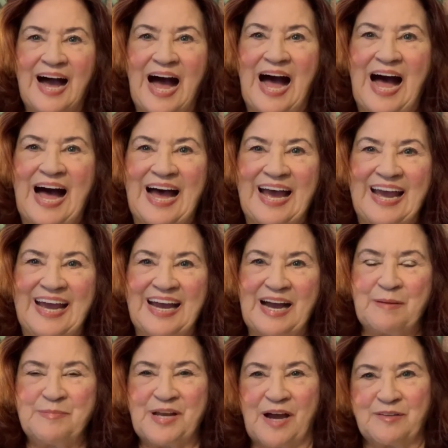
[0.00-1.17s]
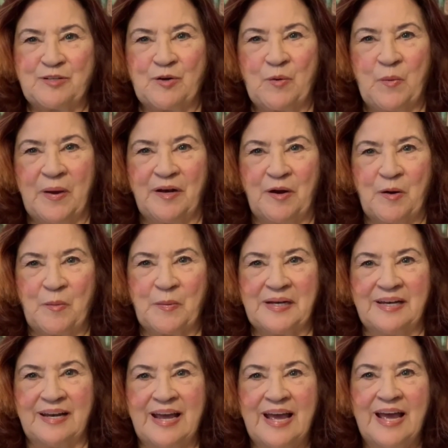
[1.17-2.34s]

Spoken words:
Hi, I'm Dr. Gwyn Erwin,